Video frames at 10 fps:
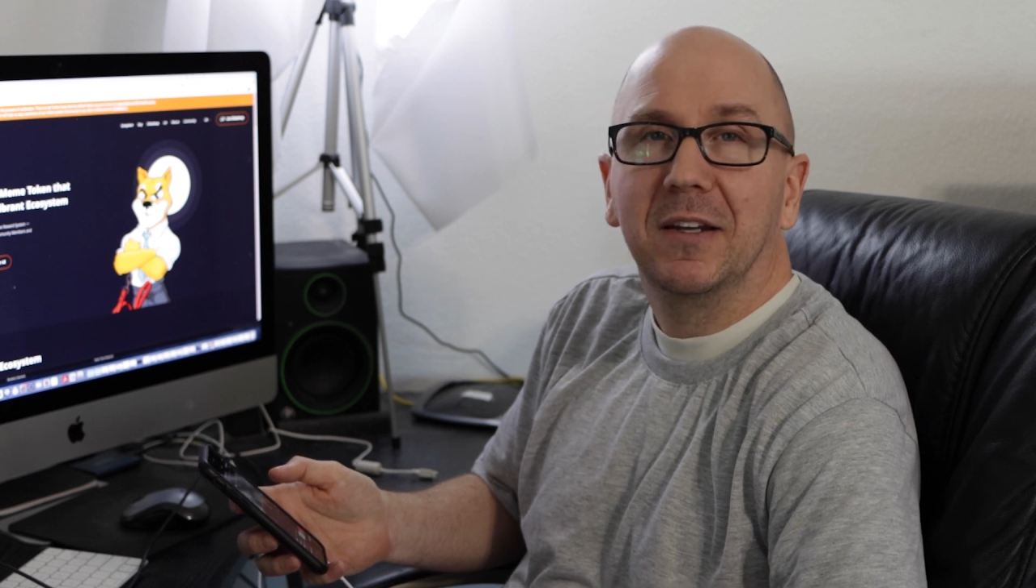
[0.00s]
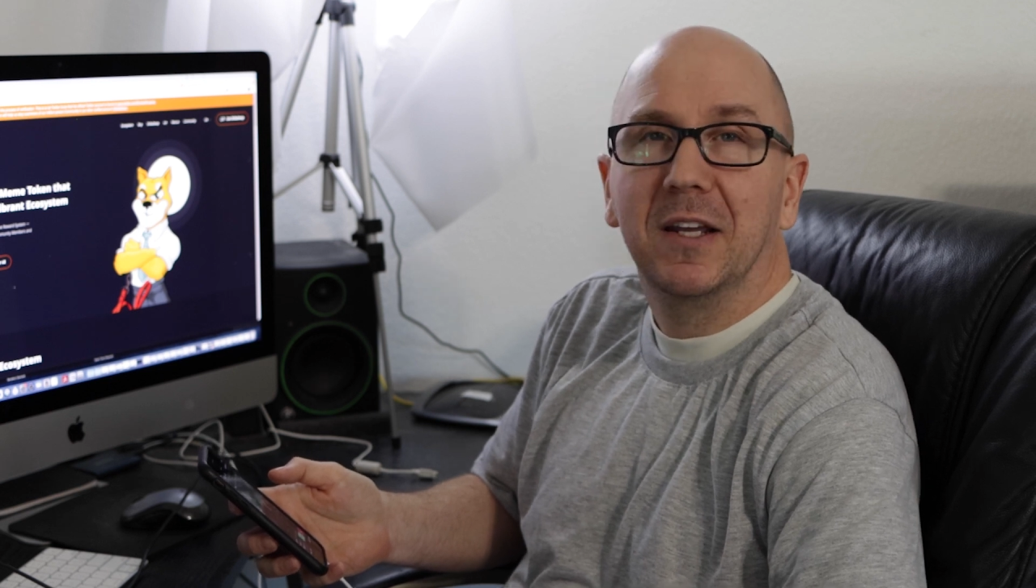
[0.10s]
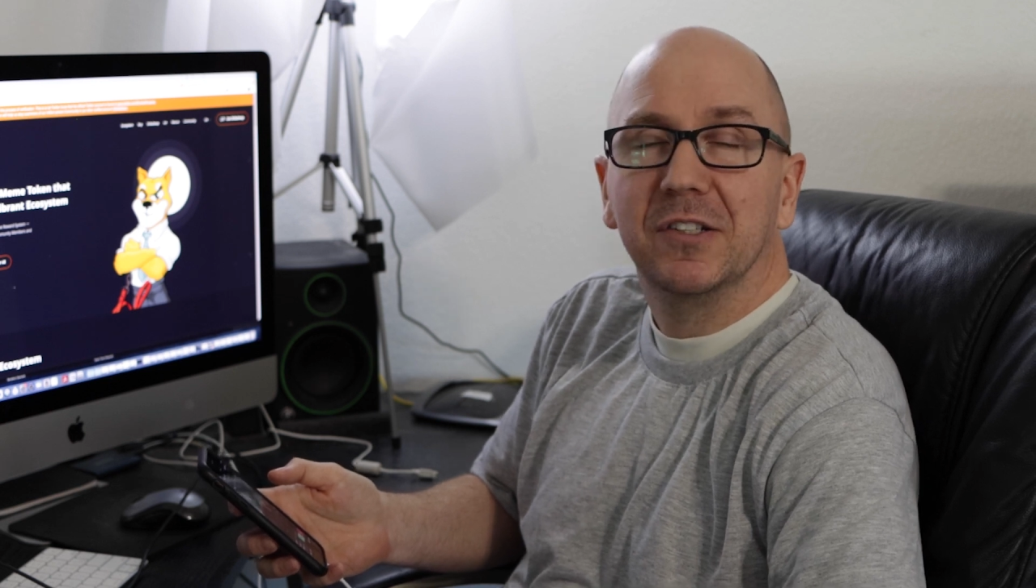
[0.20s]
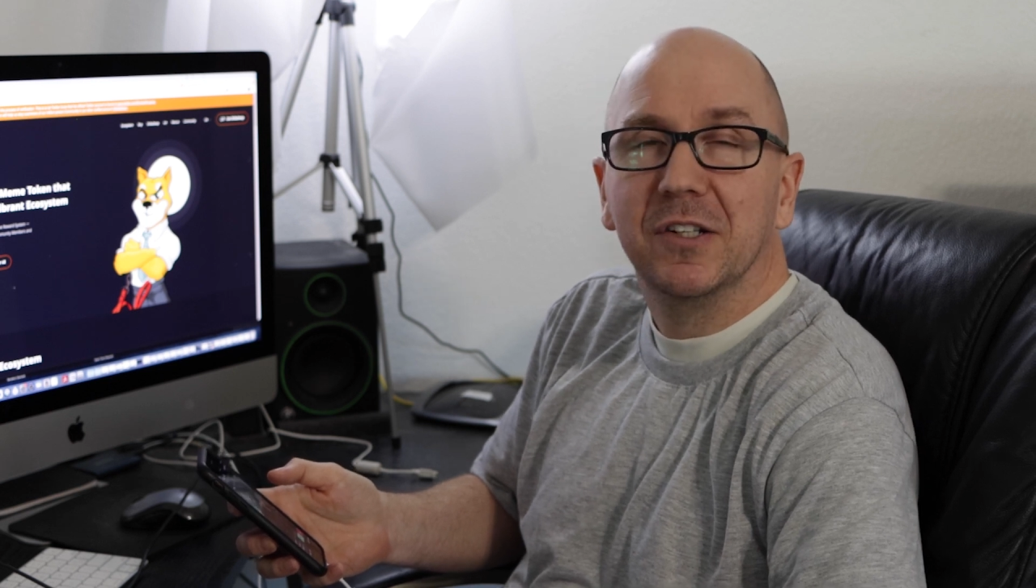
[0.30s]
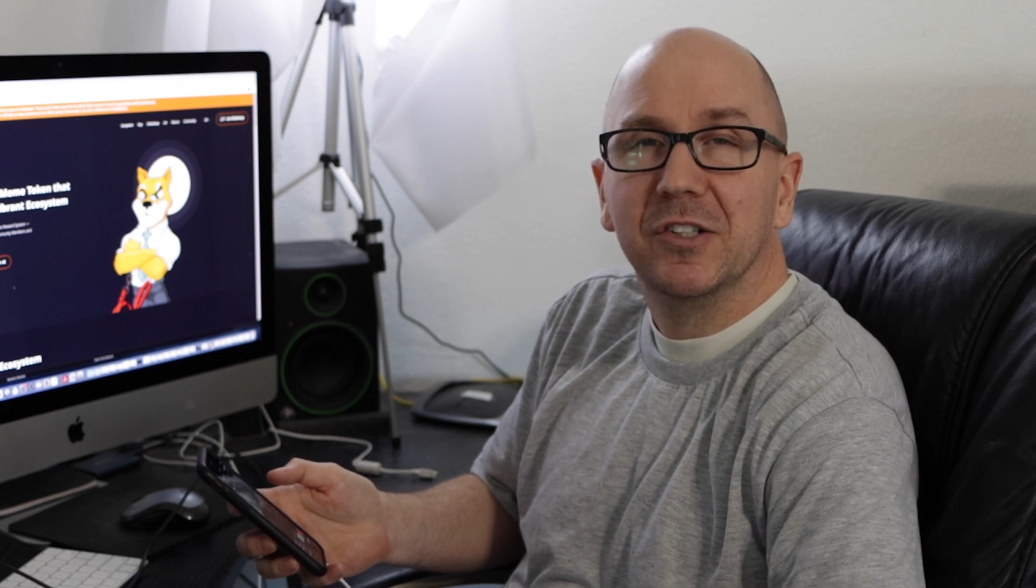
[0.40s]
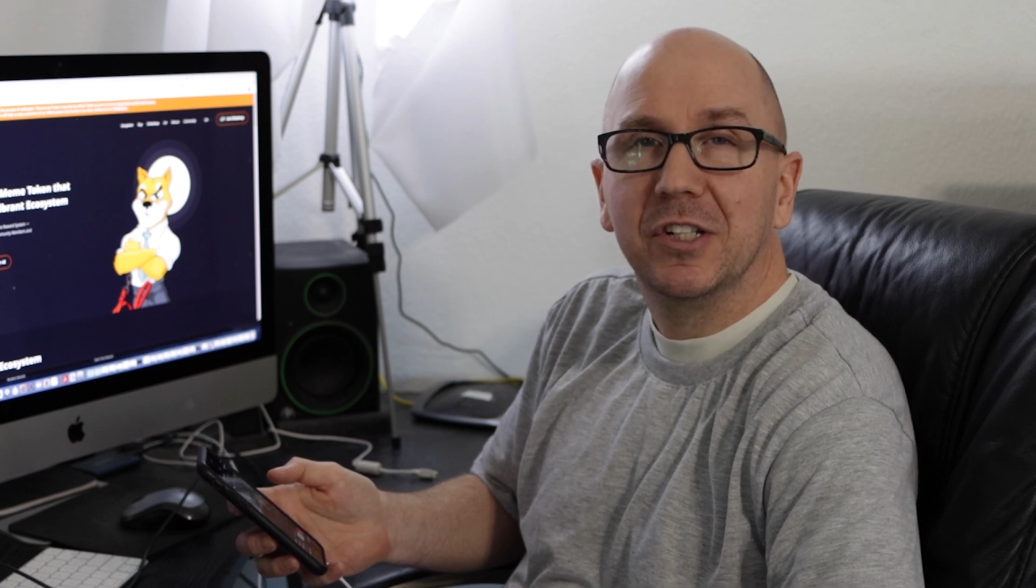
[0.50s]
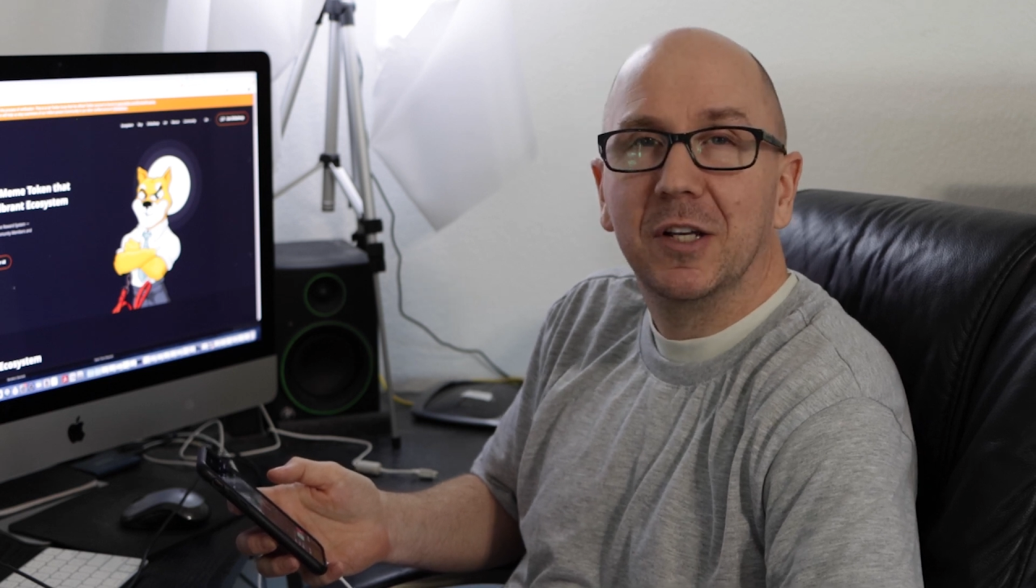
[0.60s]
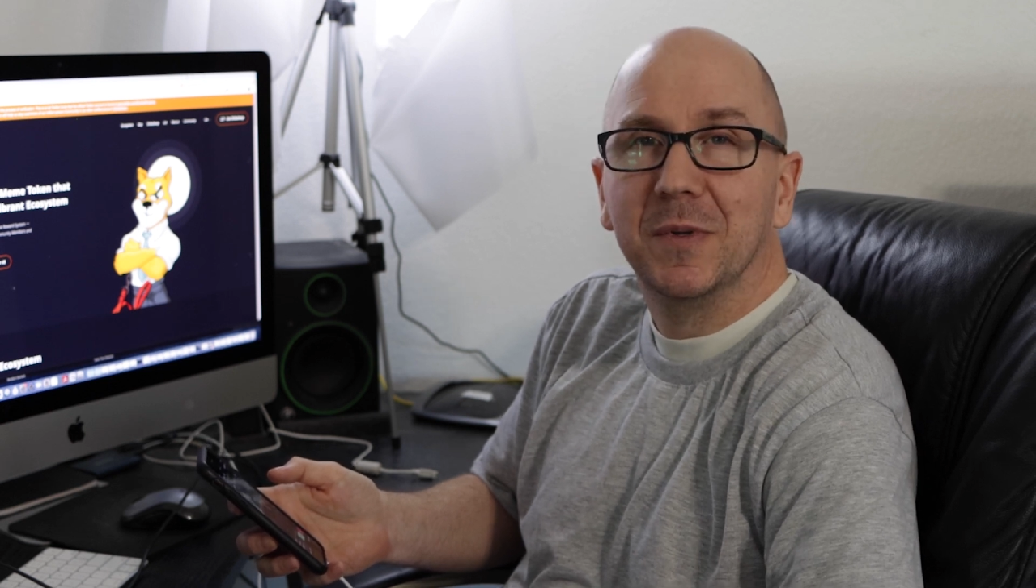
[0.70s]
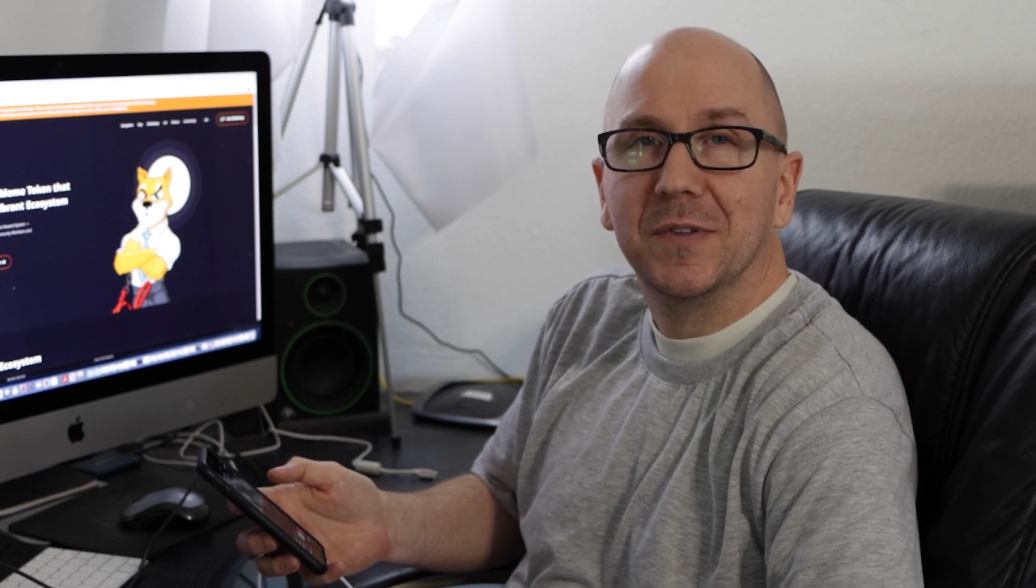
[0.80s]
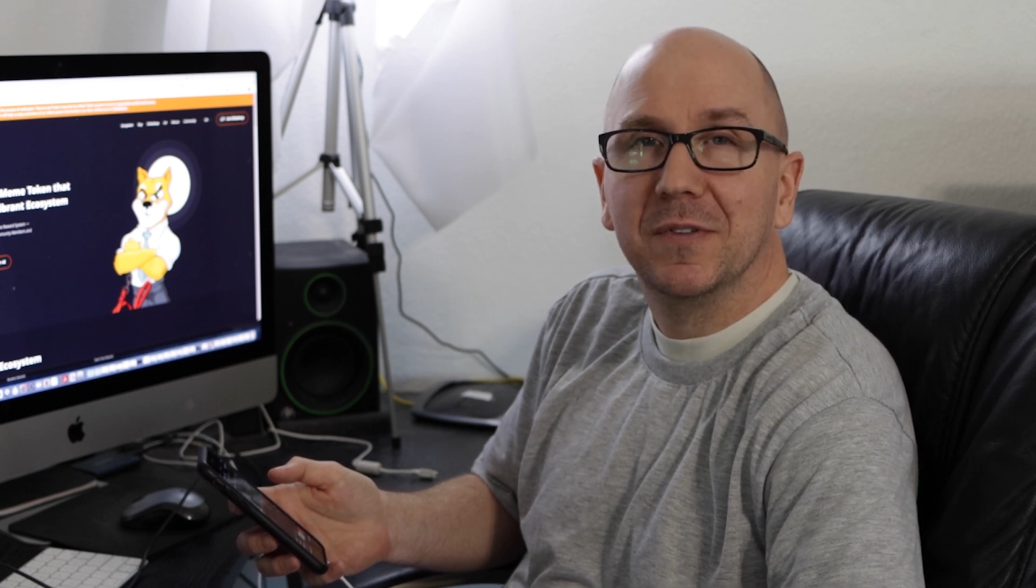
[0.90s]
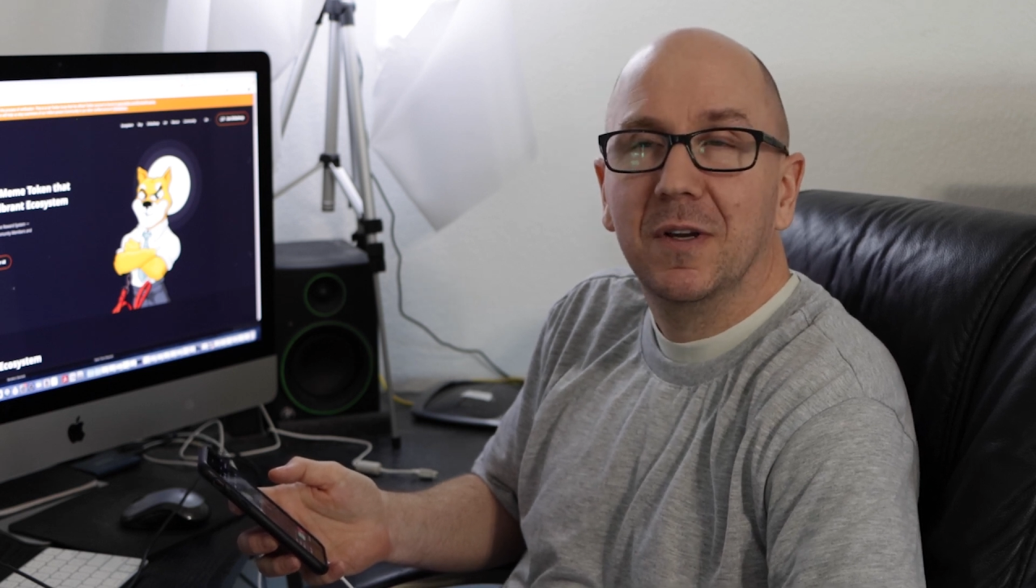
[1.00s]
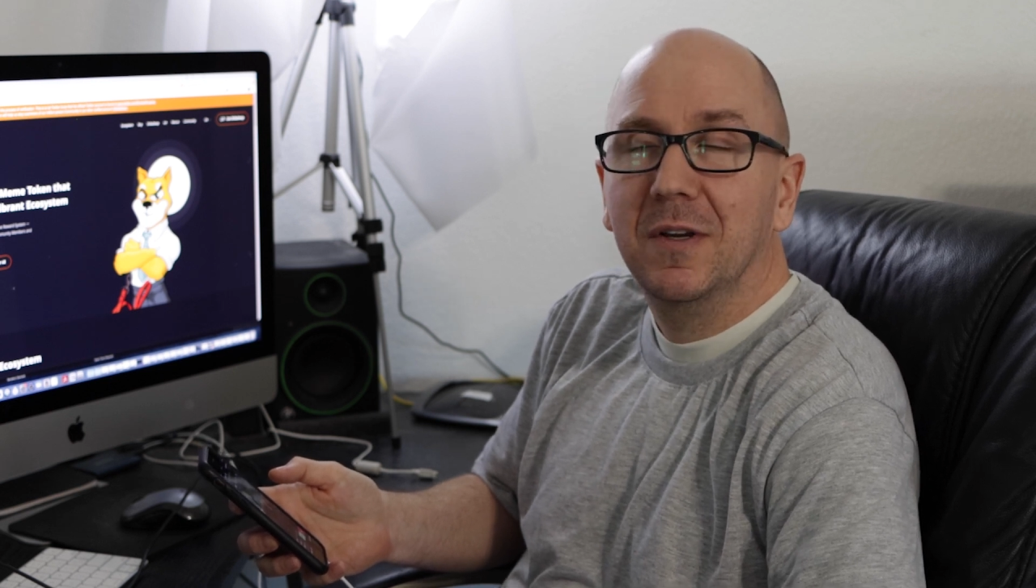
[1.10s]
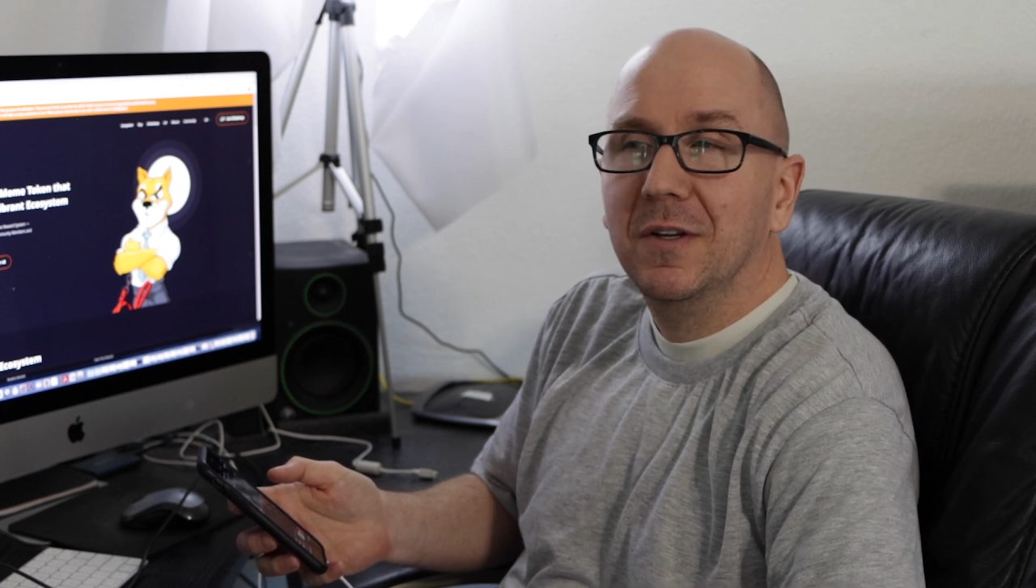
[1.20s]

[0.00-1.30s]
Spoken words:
attention, SHIB is